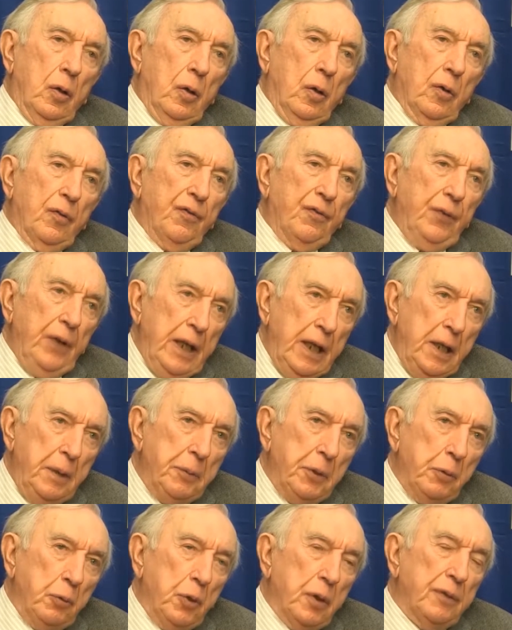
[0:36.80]
or
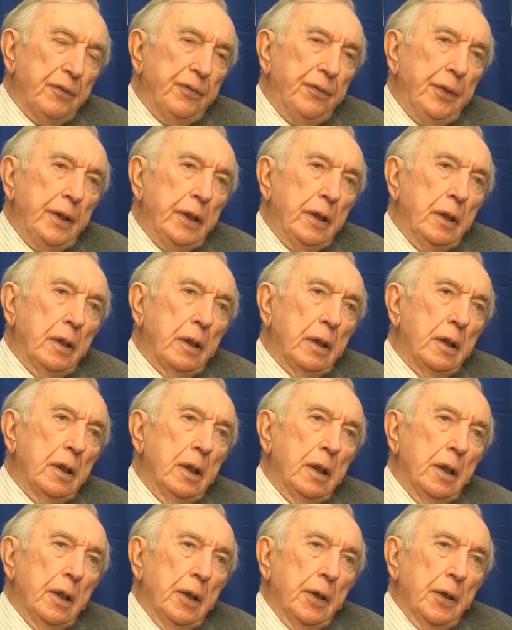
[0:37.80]
fame in one field
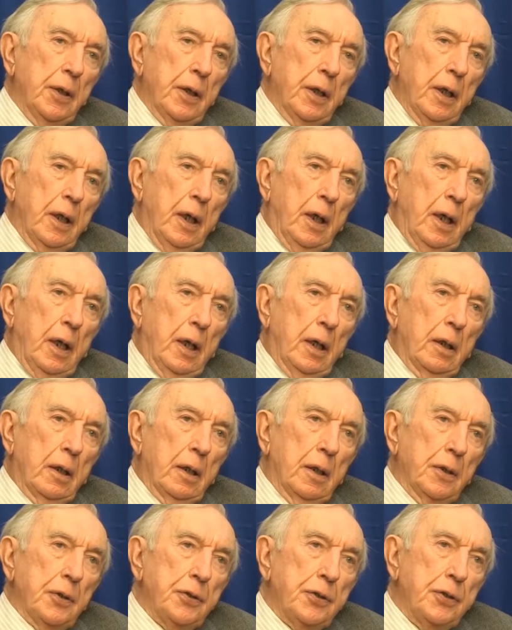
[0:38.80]

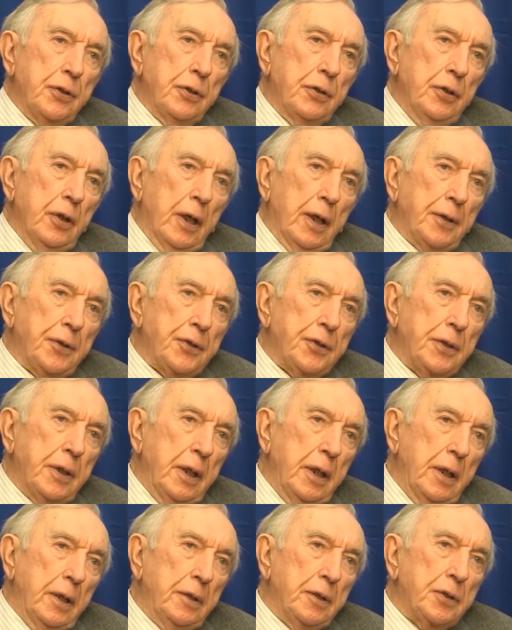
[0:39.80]
should not
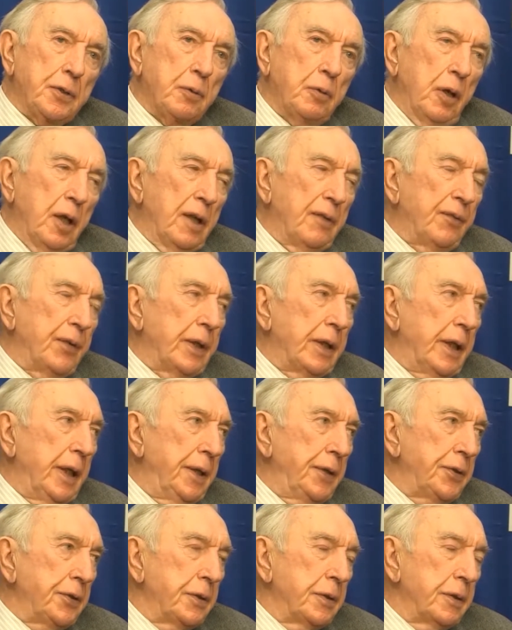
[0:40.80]
stand as
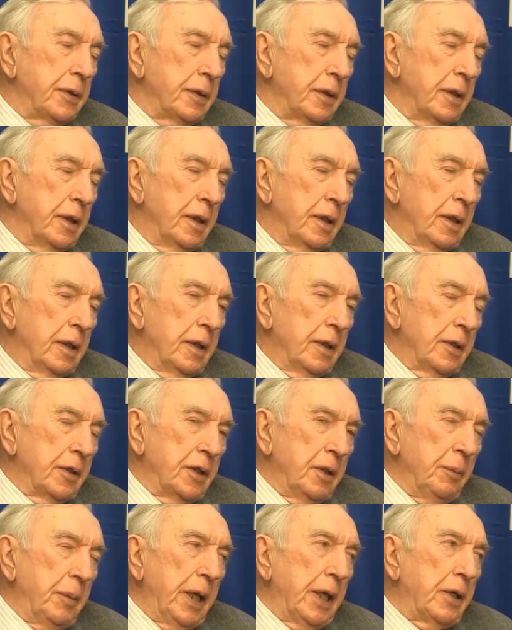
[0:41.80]
qualifications
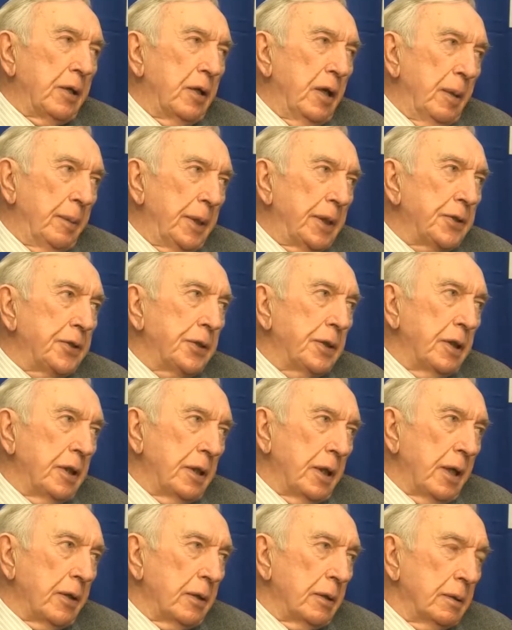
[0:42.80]
to make comments in
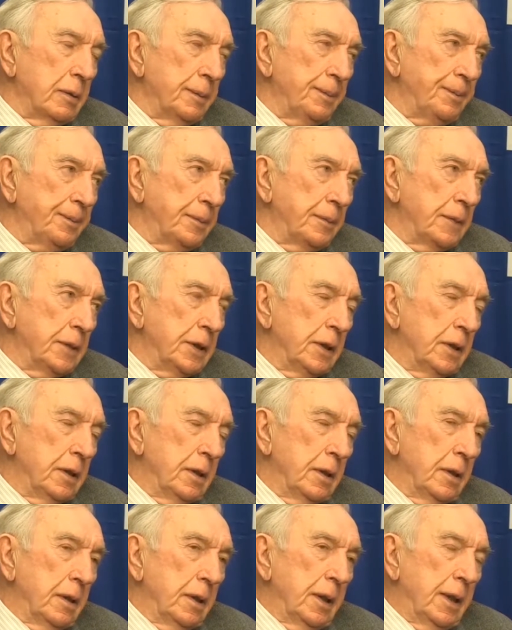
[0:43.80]
another.
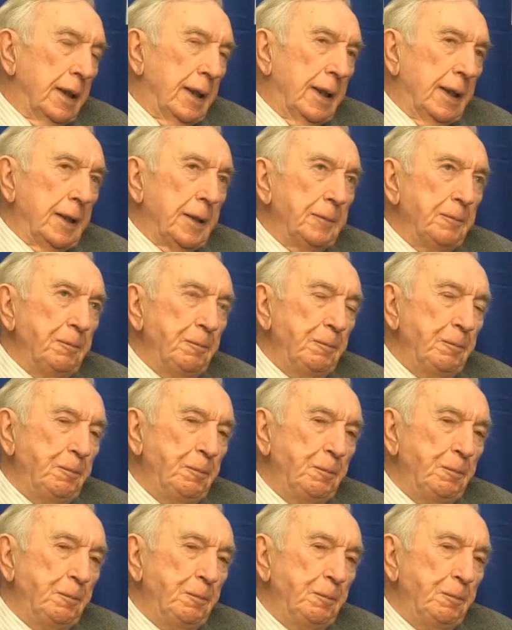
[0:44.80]
Um,